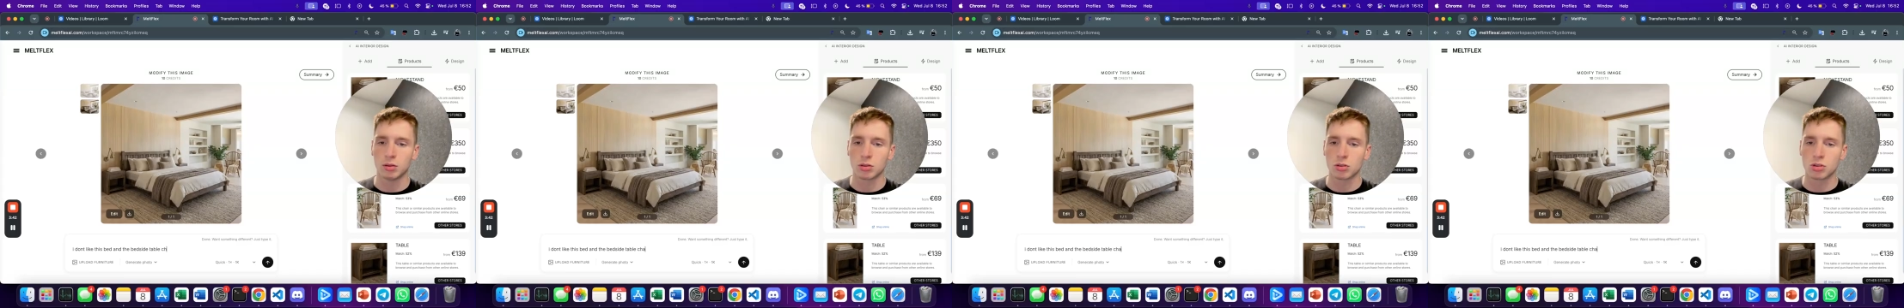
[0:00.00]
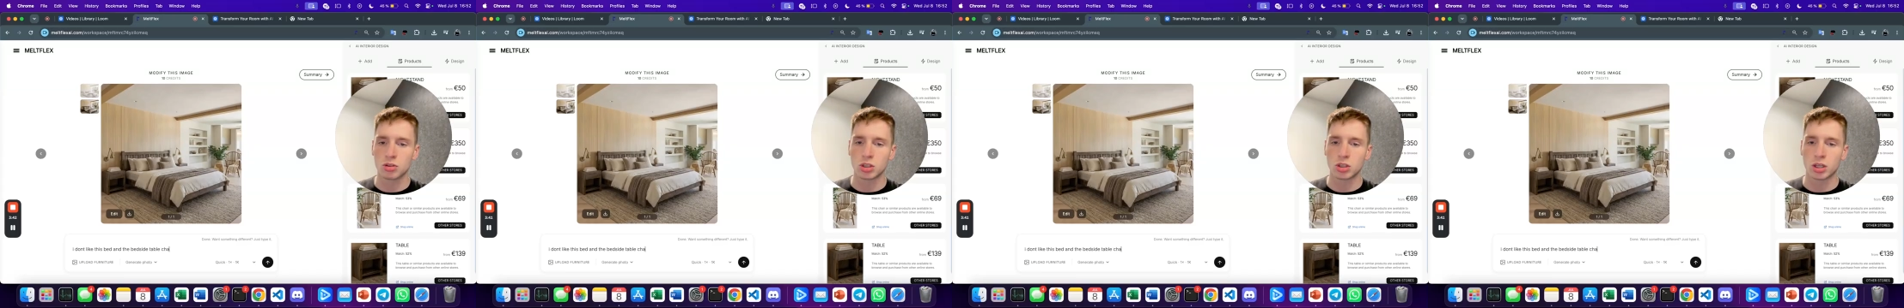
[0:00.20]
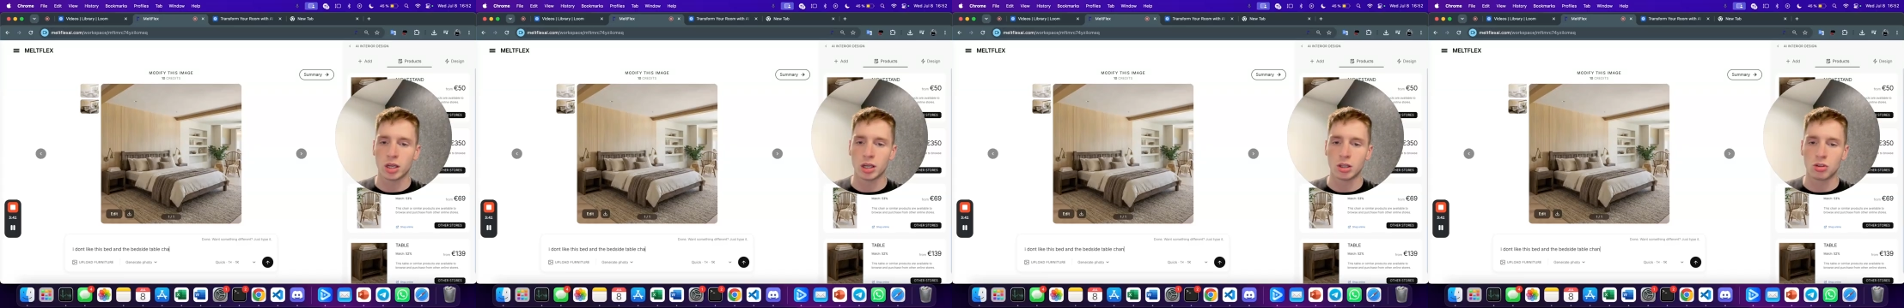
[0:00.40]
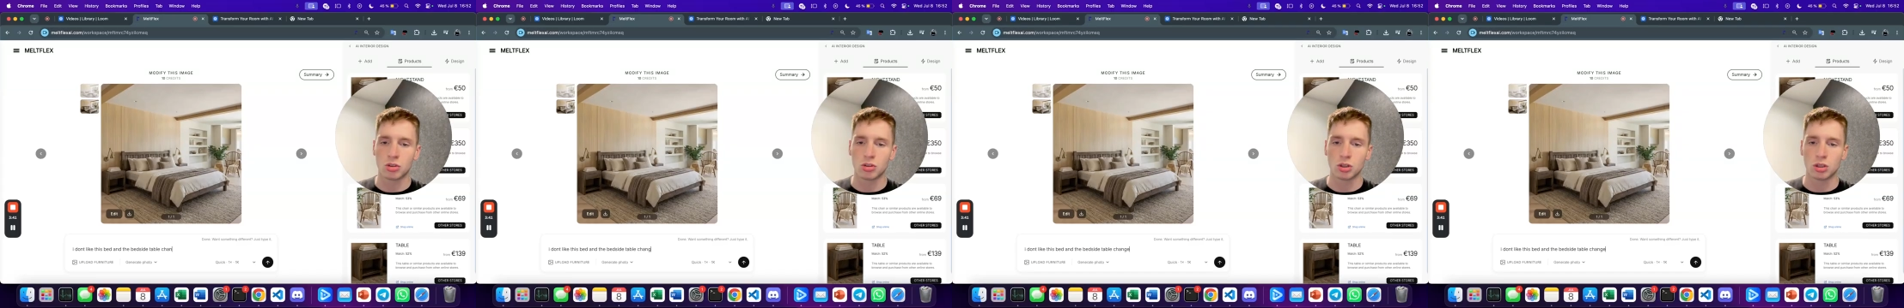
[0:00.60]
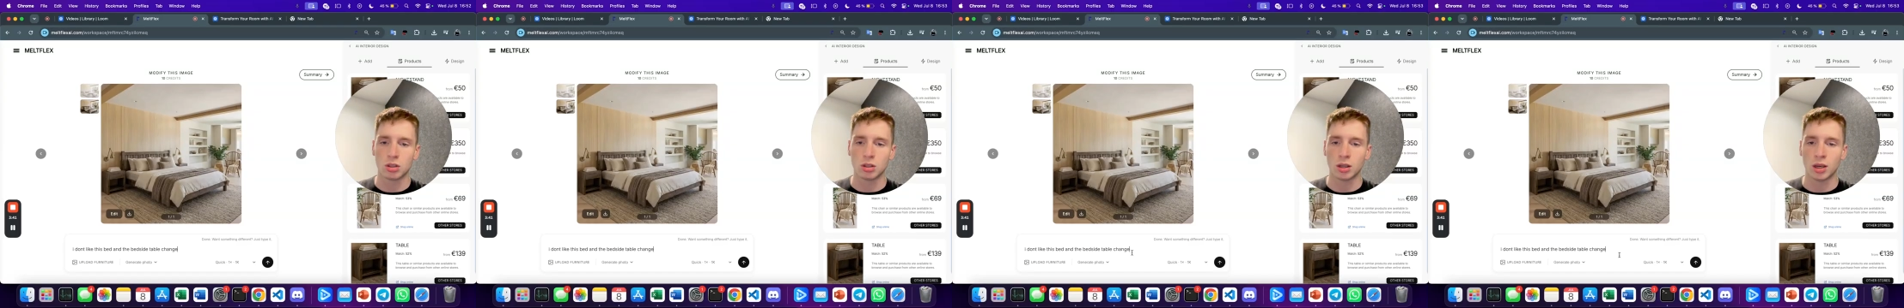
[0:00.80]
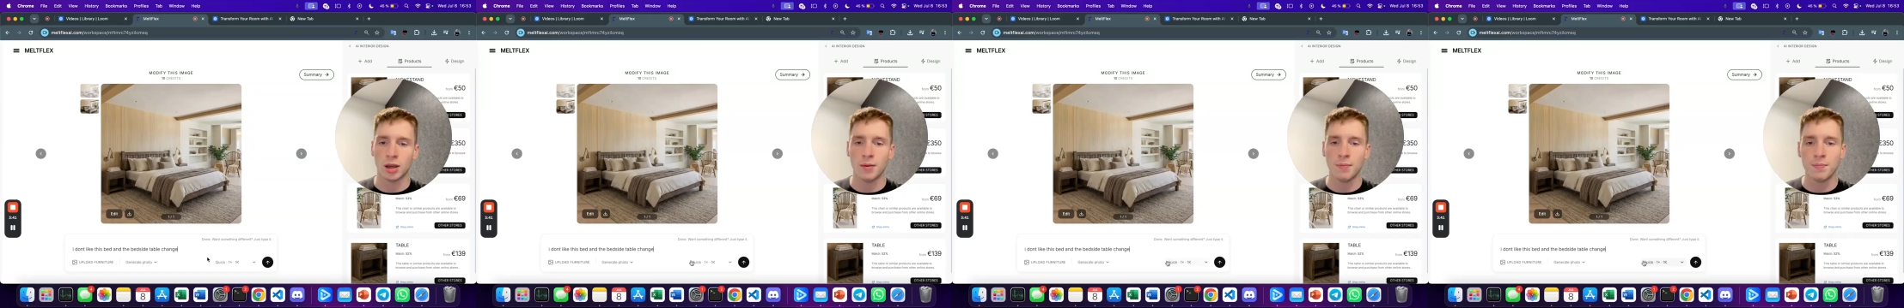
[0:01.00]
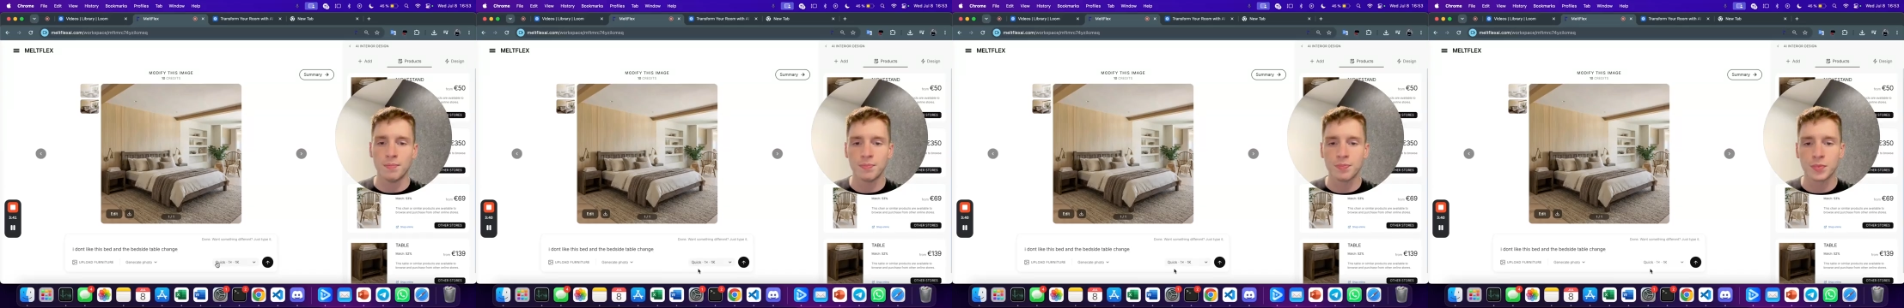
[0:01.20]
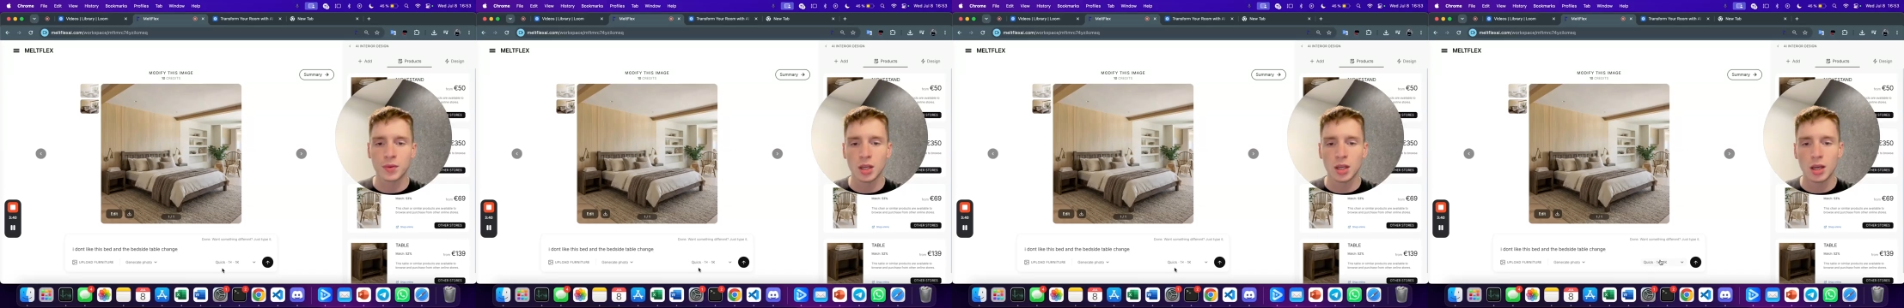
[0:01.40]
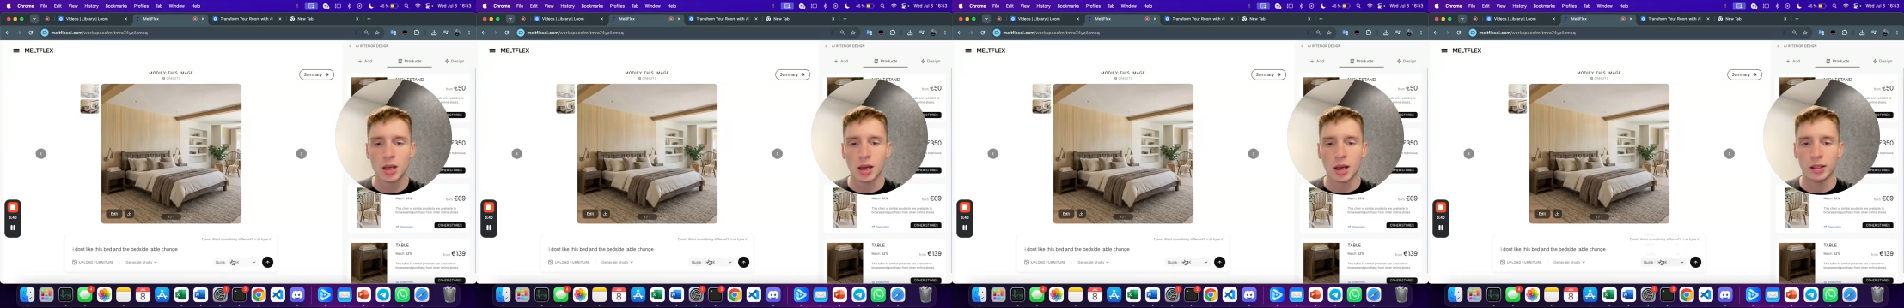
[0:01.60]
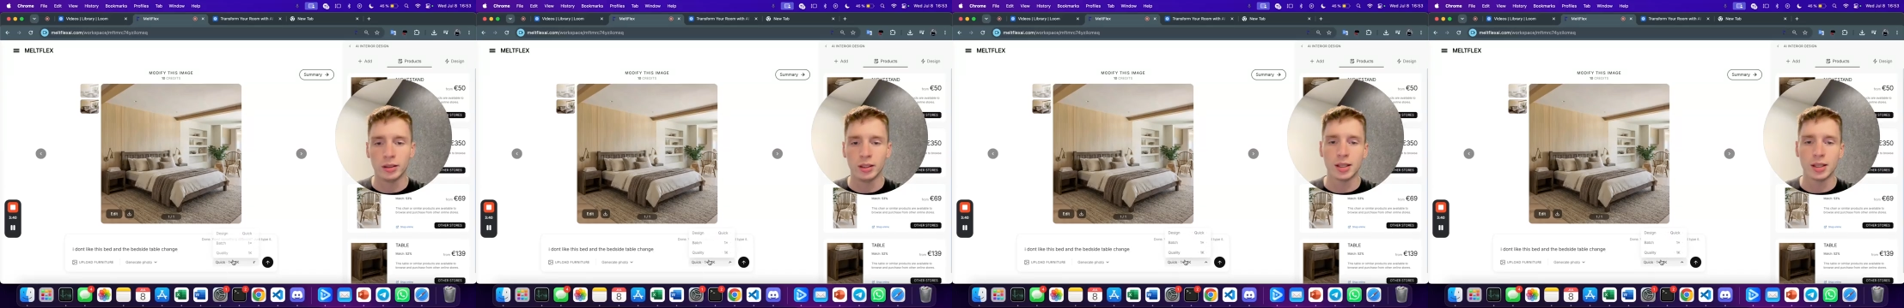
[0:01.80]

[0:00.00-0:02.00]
Change it, yeah. And